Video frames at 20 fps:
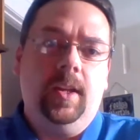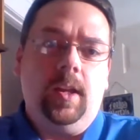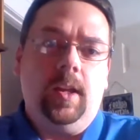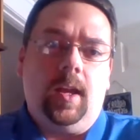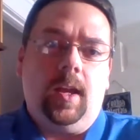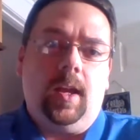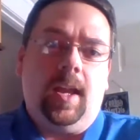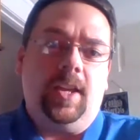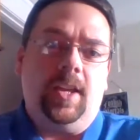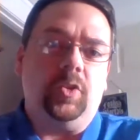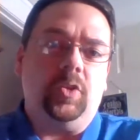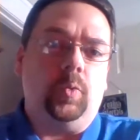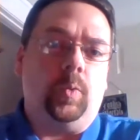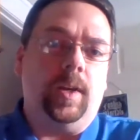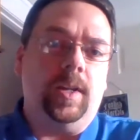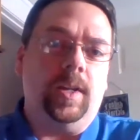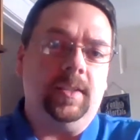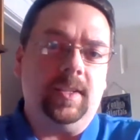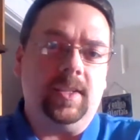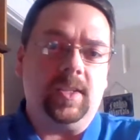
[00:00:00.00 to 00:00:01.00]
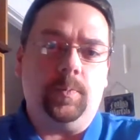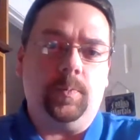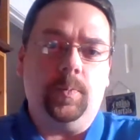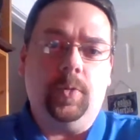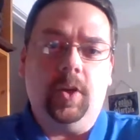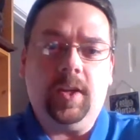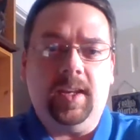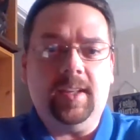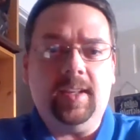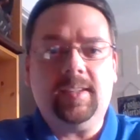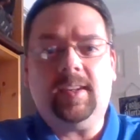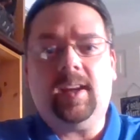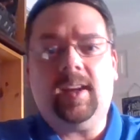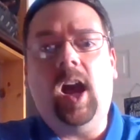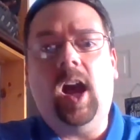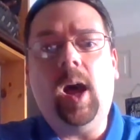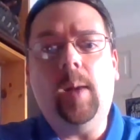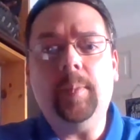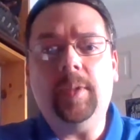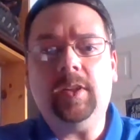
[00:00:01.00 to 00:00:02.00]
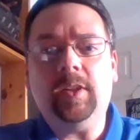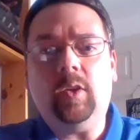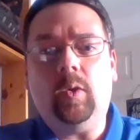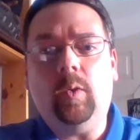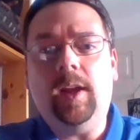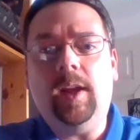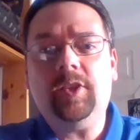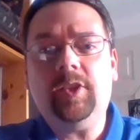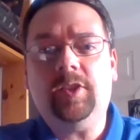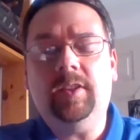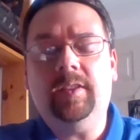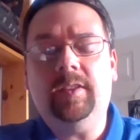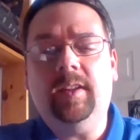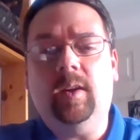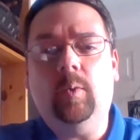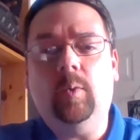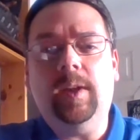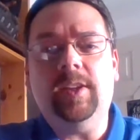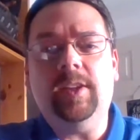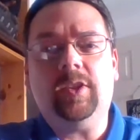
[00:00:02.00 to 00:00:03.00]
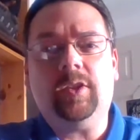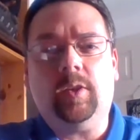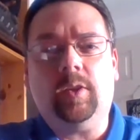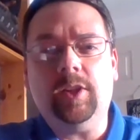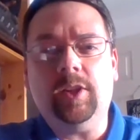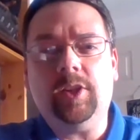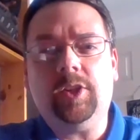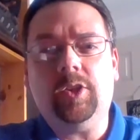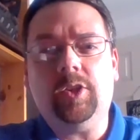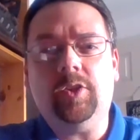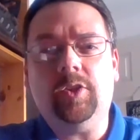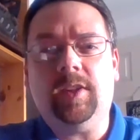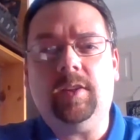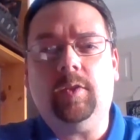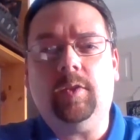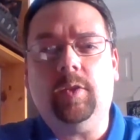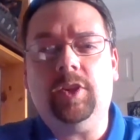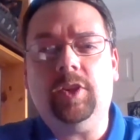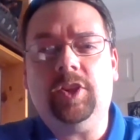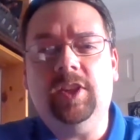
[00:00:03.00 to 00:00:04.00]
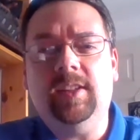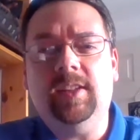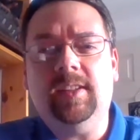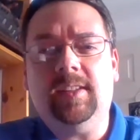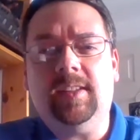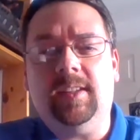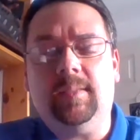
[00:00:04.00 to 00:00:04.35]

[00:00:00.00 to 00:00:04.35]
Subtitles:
as you read this book, and it's a common question that we as Christians,